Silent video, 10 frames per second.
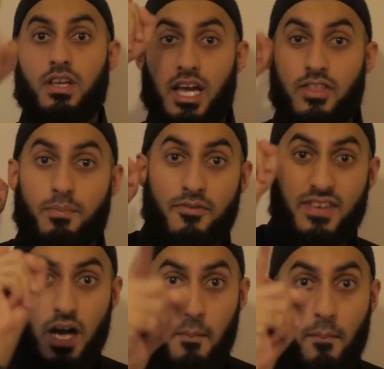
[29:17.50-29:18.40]
And the
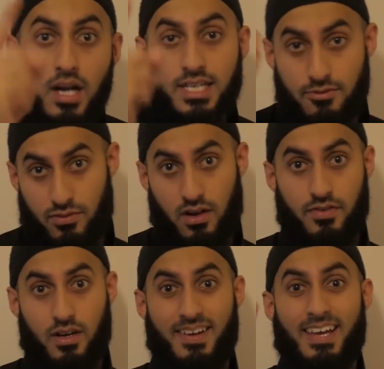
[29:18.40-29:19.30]
Prophet commanded rather.
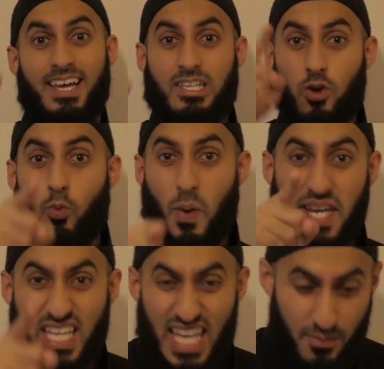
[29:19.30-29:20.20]
Though when
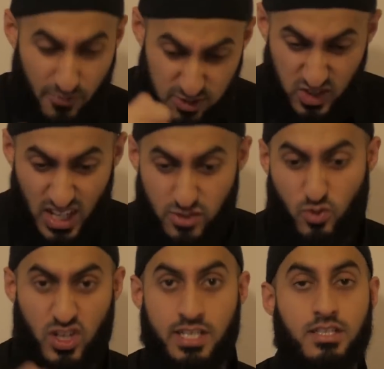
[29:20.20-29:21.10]
it came for Salat
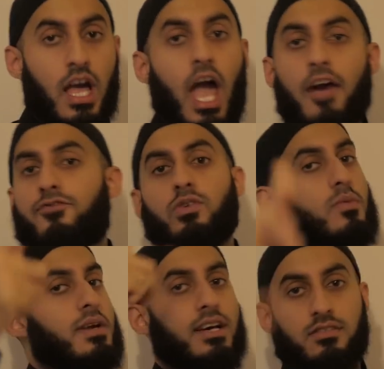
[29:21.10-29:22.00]
or Eid, every
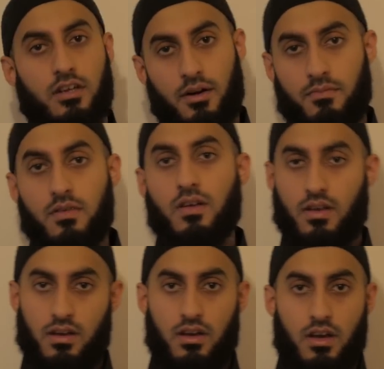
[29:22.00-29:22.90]
woman has to come.
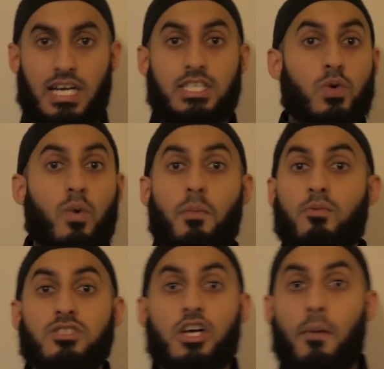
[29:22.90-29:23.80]
The woman
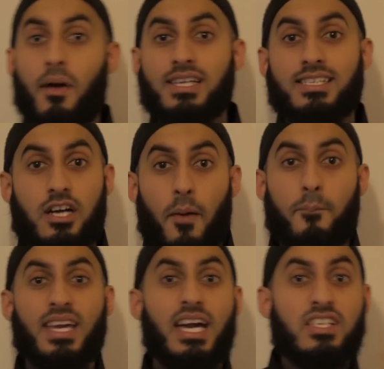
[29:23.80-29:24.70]
wasn't commanded to come
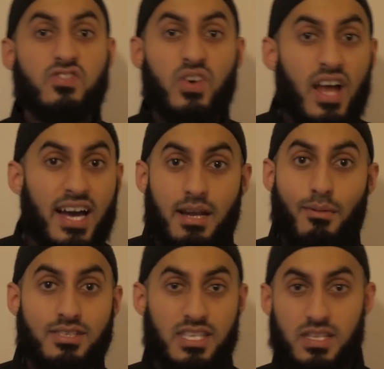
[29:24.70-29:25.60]
pray any Salat in the
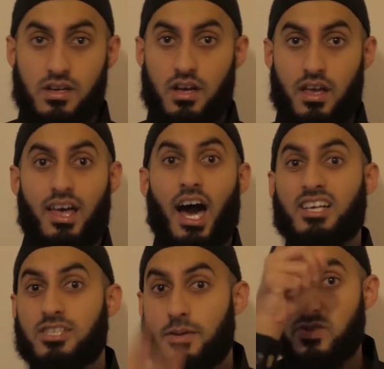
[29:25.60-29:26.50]
masjid,
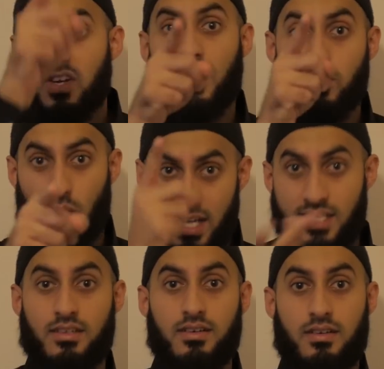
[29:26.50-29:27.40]
except Salat or
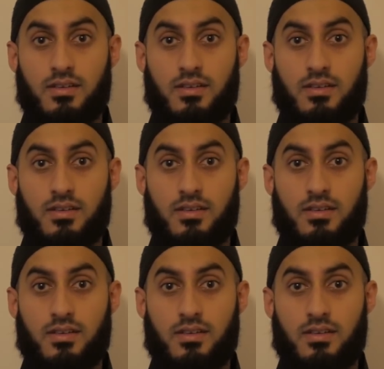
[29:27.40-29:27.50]
Eid.